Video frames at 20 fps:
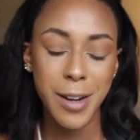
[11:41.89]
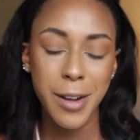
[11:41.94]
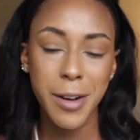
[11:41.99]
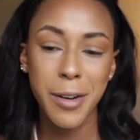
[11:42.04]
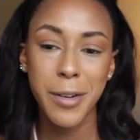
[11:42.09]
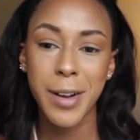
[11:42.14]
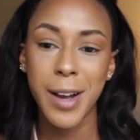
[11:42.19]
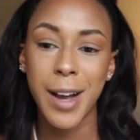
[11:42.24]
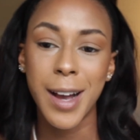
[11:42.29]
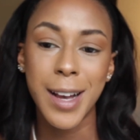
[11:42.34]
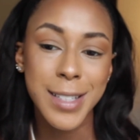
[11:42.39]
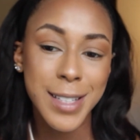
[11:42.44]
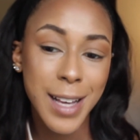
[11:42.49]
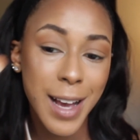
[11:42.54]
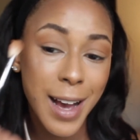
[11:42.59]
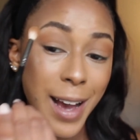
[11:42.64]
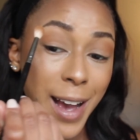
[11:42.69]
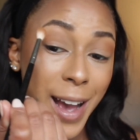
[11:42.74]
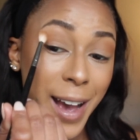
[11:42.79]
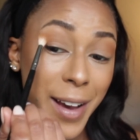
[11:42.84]
Now,
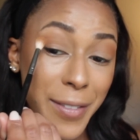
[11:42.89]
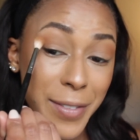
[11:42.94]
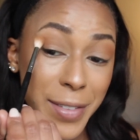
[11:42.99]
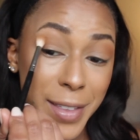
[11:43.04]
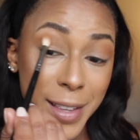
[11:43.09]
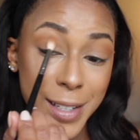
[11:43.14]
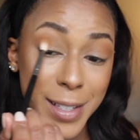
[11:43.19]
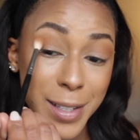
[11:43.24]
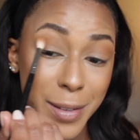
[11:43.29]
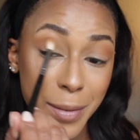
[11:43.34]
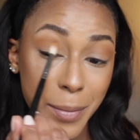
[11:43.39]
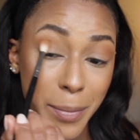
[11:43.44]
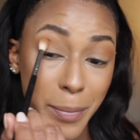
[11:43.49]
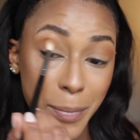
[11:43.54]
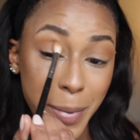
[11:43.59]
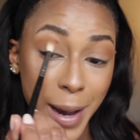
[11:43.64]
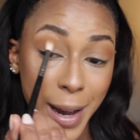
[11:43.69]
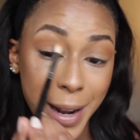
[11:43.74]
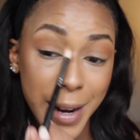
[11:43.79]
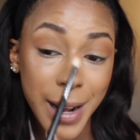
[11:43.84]
guys, I have this
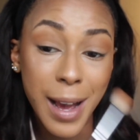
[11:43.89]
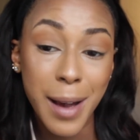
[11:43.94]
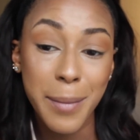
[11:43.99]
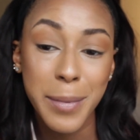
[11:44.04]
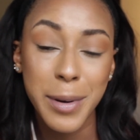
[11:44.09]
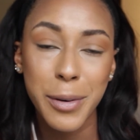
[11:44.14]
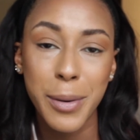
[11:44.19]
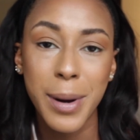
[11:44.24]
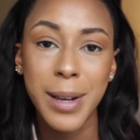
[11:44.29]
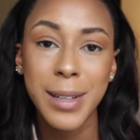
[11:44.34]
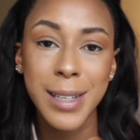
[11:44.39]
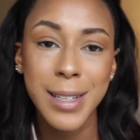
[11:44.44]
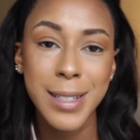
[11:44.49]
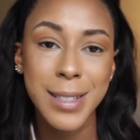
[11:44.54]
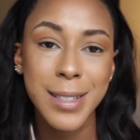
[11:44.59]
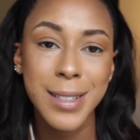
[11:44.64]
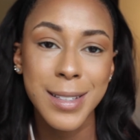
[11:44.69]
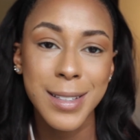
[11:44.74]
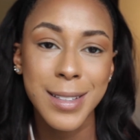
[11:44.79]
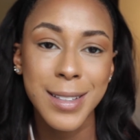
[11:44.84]
bad habit, or at
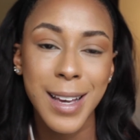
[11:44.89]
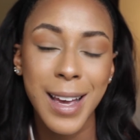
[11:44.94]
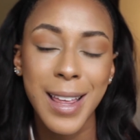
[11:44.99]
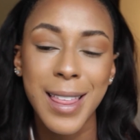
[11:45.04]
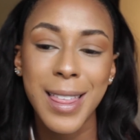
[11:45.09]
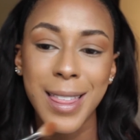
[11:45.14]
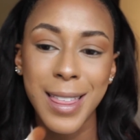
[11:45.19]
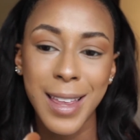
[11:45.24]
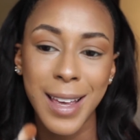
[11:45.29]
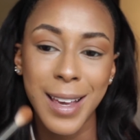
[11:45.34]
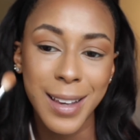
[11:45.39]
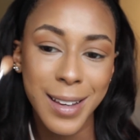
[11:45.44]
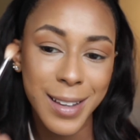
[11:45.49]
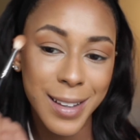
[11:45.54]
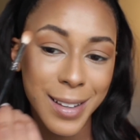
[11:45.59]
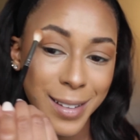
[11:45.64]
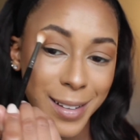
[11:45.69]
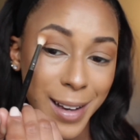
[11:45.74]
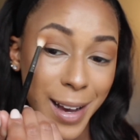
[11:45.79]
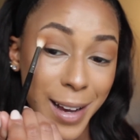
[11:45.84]
least I
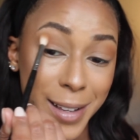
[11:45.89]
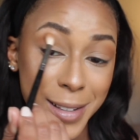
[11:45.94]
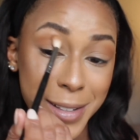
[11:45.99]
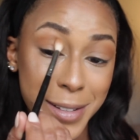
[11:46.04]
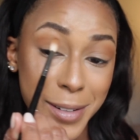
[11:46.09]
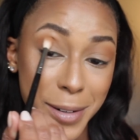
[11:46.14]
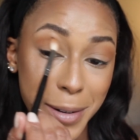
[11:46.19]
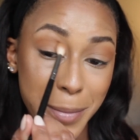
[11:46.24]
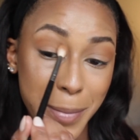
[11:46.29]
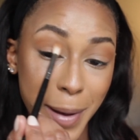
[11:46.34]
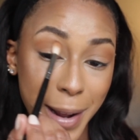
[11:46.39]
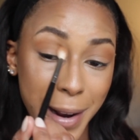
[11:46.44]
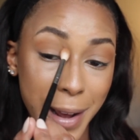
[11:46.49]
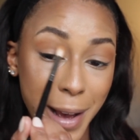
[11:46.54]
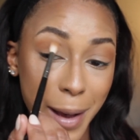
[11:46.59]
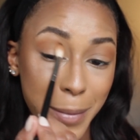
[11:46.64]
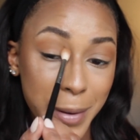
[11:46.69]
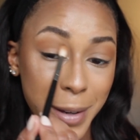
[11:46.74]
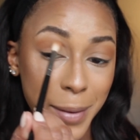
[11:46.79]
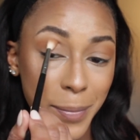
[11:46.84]
think I consider it a bad
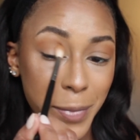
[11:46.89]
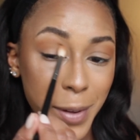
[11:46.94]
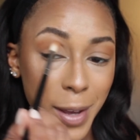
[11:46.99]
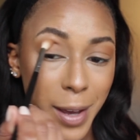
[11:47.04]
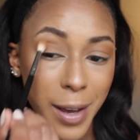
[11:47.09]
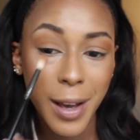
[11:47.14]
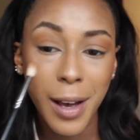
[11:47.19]
habit,